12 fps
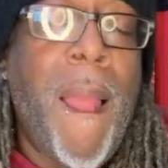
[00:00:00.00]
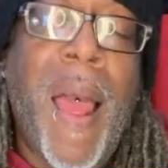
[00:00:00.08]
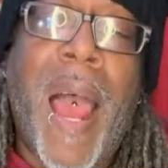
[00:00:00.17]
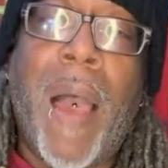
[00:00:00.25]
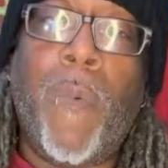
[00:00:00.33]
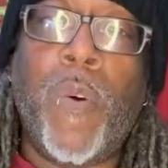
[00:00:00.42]

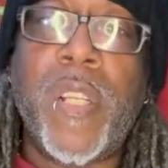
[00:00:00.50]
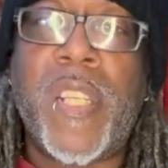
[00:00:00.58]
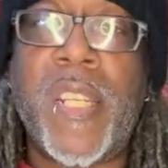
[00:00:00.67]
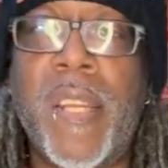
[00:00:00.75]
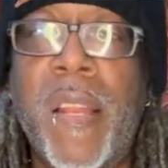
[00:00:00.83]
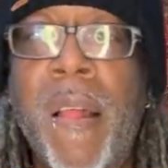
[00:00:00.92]
I
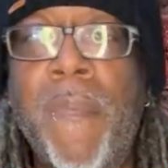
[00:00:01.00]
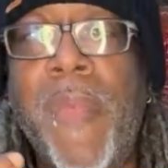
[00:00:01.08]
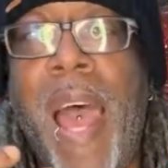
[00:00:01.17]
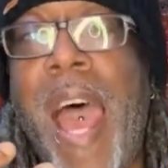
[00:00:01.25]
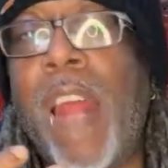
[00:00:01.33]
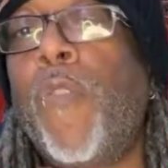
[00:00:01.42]
wasn't,
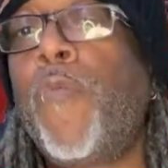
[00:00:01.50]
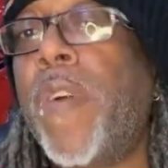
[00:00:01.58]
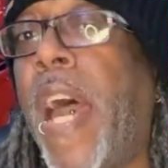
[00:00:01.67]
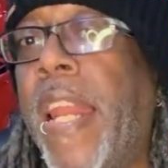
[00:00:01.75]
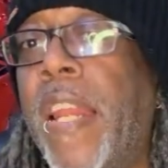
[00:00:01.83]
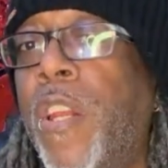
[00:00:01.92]
I
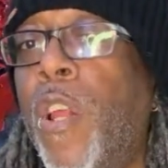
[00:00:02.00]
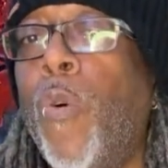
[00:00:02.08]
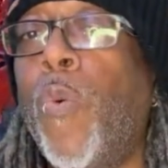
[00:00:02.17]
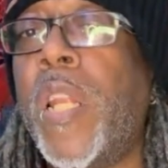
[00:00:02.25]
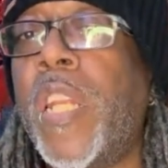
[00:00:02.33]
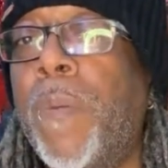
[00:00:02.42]
didn't know
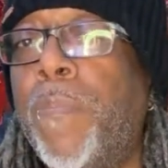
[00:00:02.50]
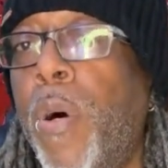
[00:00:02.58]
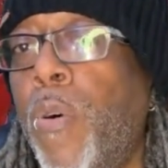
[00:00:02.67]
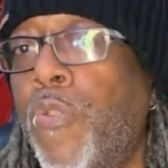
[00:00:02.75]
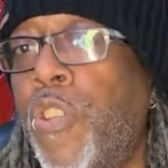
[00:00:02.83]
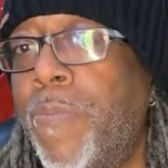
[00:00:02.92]
what
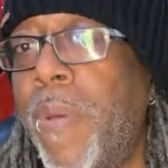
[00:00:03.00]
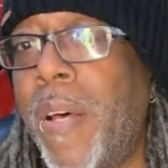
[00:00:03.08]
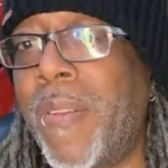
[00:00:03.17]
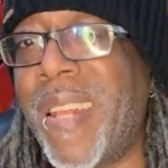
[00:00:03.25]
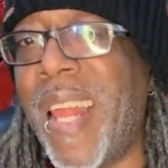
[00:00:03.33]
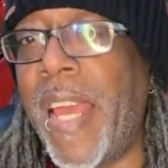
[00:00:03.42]
LeBeau
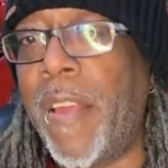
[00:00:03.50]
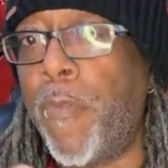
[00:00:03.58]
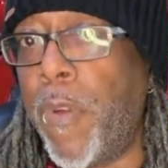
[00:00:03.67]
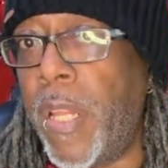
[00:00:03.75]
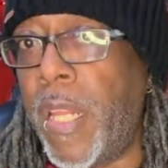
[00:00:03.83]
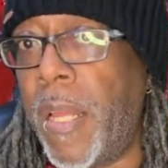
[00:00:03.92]
smelled like,
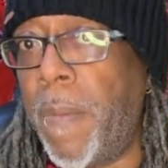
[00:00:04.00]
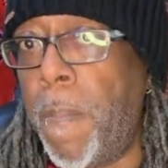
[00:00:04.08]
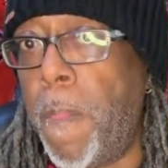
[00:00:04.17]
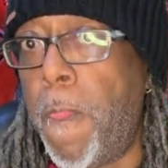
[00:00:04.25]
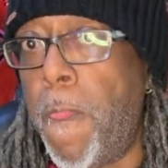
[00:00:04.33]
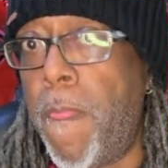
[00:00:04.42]
really.
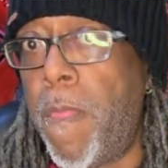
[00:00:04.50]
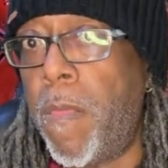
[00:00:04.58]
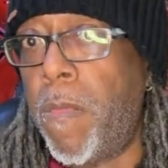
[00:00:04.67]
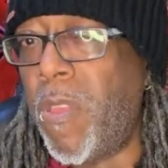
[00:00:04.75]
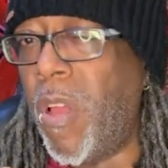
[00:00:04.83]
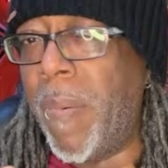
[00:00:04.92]

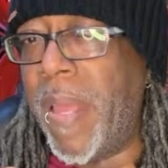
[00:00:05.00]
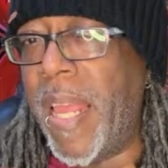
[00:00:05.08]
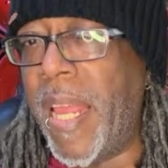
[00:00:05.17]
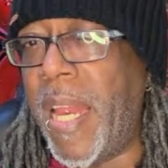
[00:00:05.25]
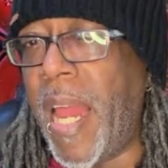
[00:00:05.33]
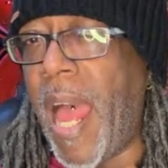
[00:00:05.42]
You know what I
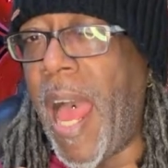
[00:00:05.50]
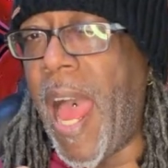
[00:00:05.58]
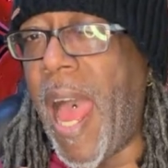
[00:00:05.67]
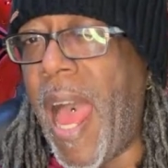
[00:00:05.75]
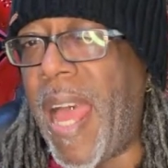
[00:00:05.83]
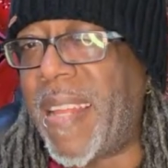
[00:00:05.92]
mean?
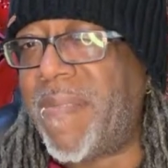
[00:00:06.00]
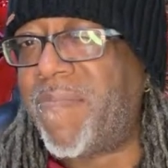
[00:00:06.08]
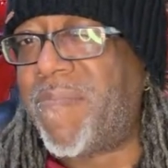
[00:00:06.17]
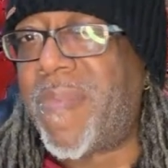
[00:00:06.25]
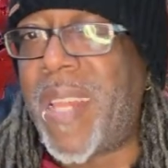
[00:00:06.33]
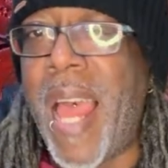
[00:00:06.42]
I
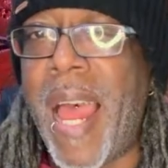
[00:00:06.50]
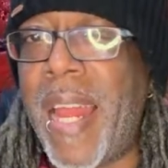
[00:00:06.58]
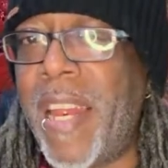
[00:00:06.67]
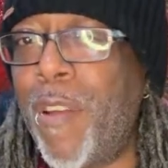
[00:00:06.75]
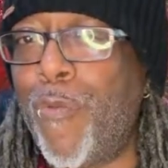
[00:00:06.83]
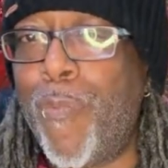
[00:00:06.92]

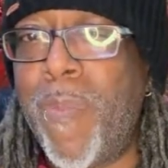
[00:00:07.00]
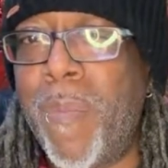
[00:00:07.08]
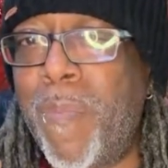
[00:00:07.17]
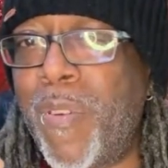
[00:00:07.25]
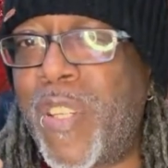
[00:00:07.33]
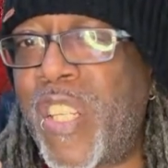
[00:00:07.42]
kind of
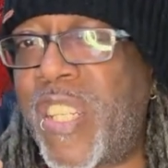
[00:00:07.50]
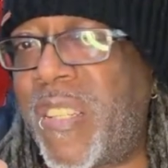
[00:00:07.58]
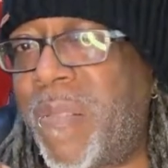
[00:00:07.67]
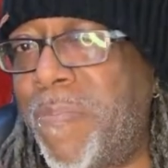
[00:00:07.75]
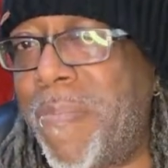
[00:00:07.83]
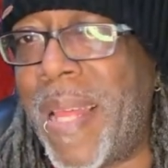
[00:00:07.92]
remember
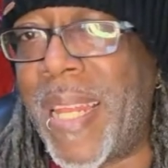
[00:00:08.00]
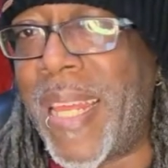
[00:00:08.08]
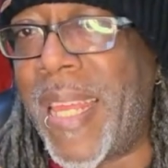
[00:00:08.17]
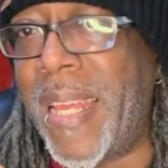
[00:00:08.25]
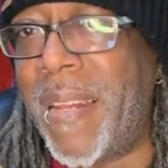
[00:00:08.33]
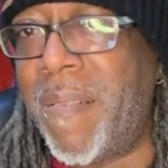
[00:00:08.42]

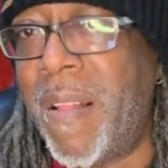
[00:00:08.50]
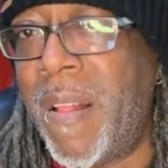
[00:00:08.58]
smelling it,